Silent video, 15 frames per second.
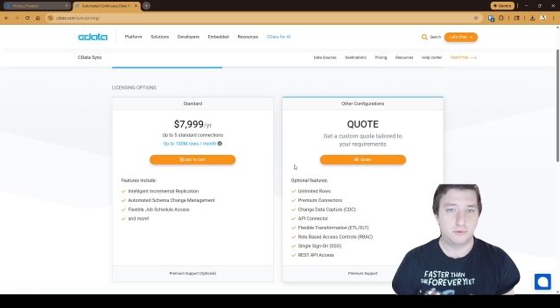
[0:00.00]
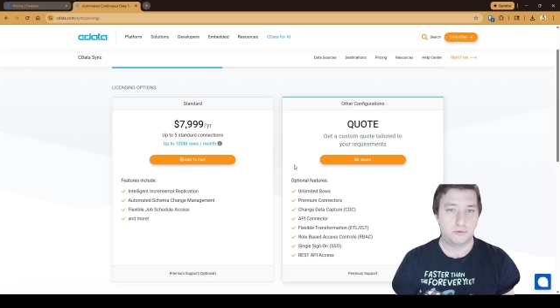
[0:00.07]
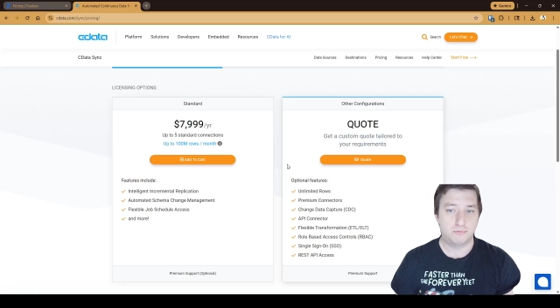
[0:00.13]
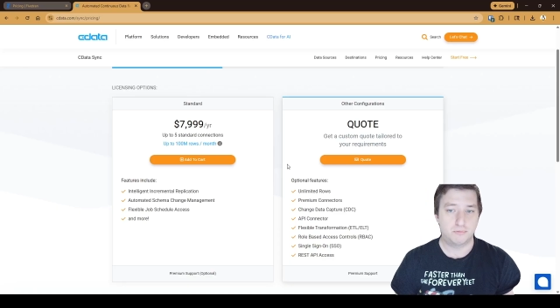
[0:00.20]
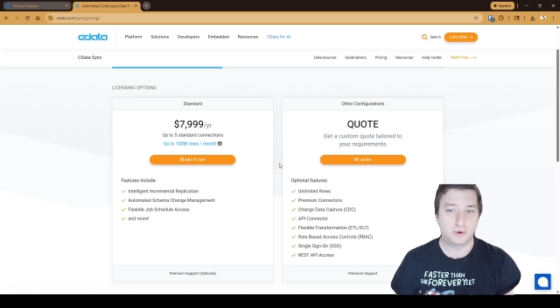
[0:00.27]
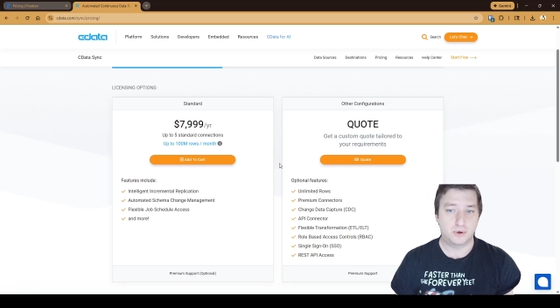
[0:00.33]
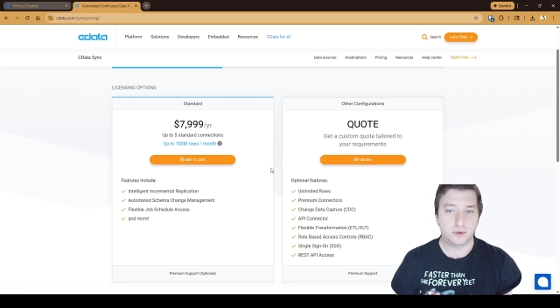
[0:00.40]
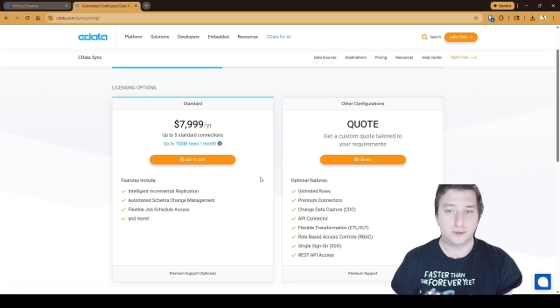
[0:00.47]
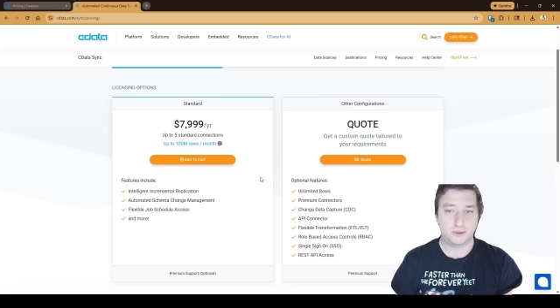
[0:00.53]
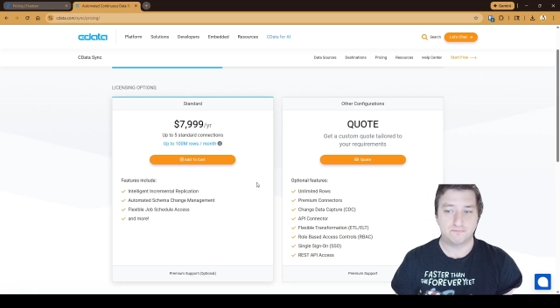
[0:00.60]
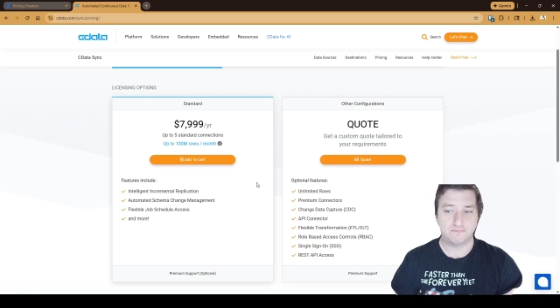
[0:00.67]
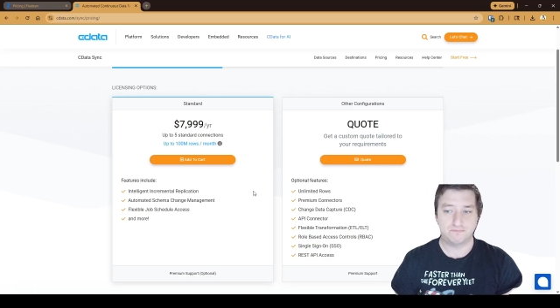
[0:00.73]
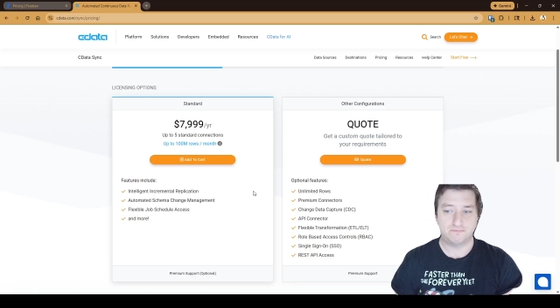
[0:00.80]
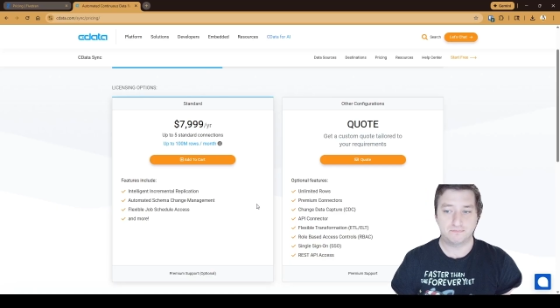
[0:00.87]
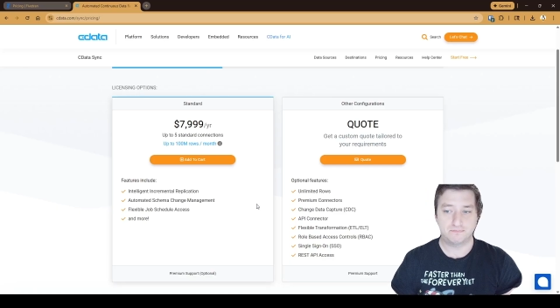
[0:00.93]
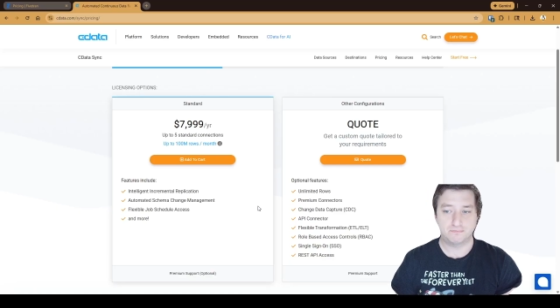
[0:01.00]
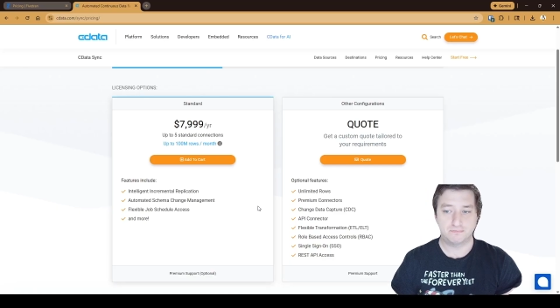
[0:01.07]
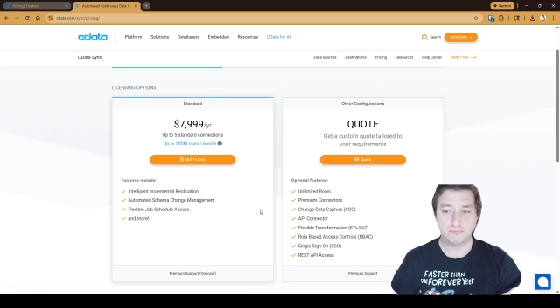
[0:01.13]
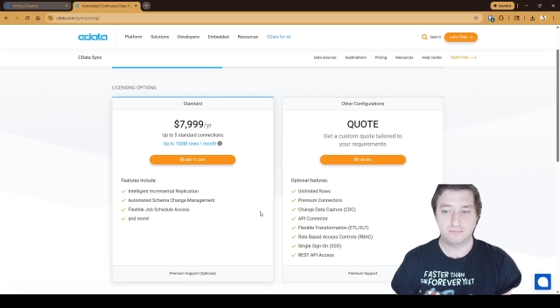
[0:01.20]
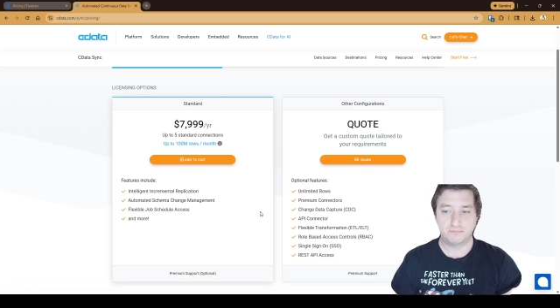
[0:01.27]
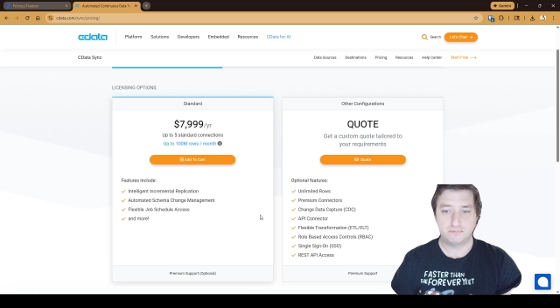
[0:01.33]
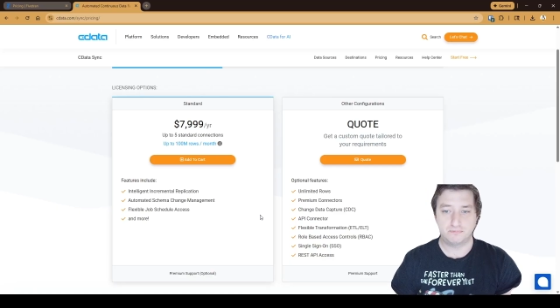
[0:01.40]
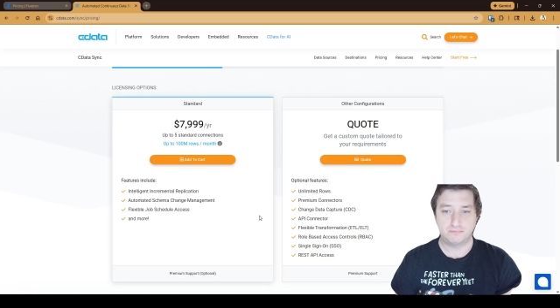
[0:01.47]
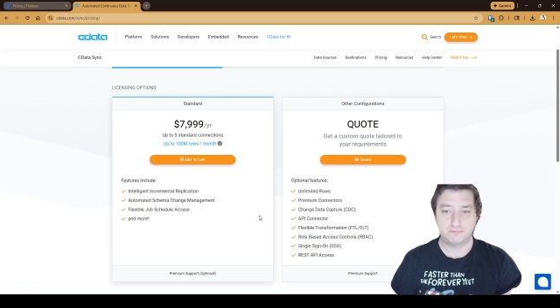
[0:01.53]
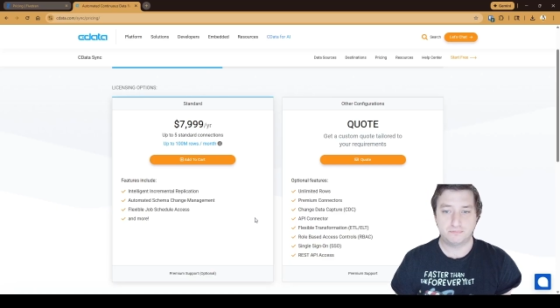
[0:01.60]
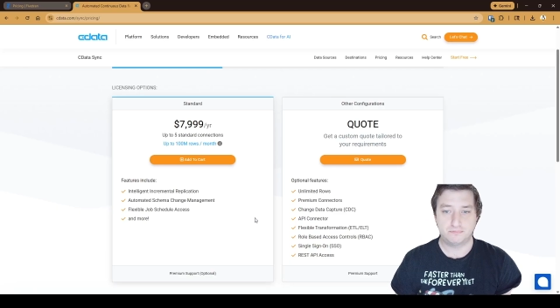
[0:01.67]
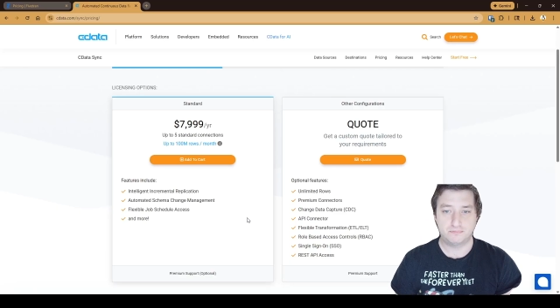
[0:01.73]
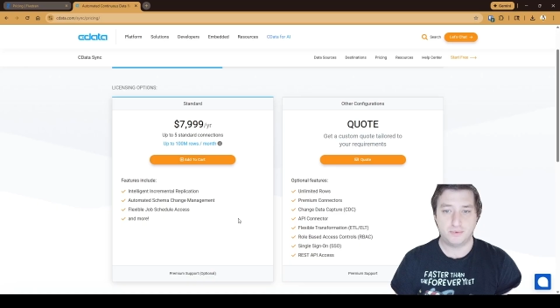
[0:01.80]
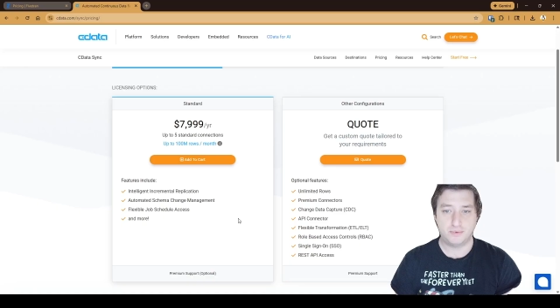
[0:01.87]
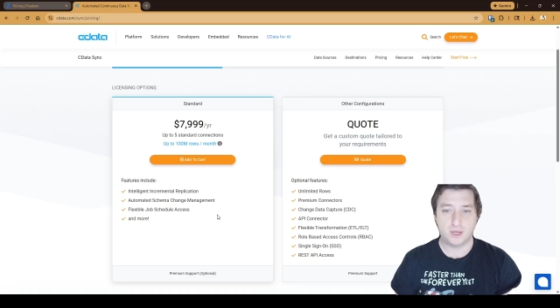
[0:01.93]
But
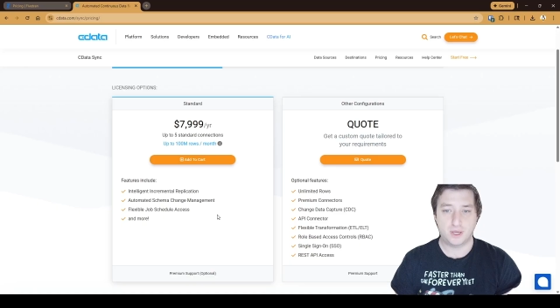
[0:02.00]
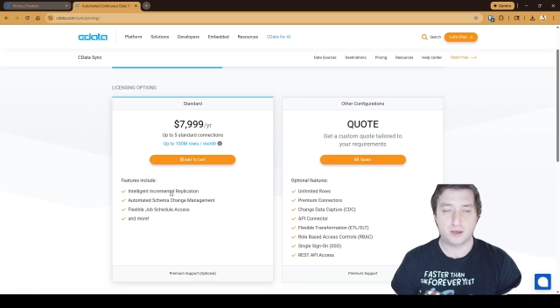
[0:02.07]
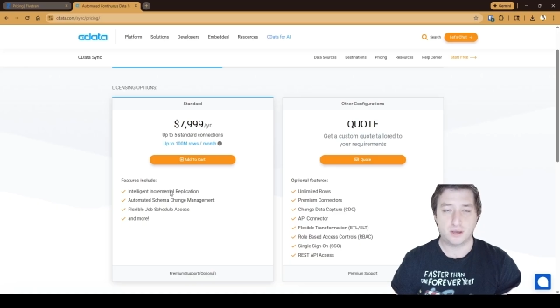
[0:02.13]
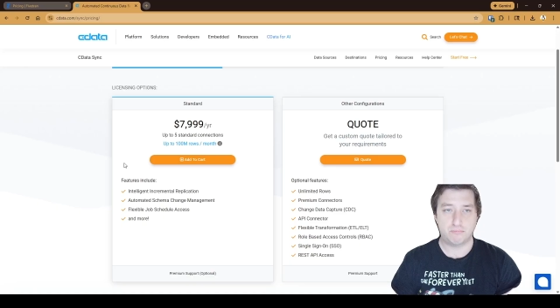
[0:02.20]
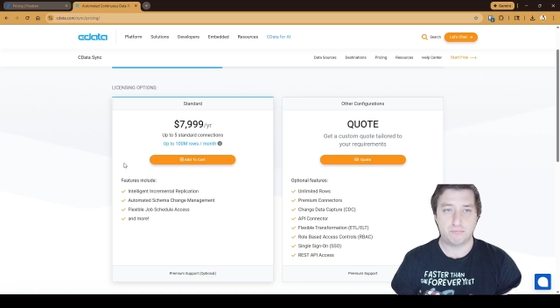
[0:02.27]
yeah,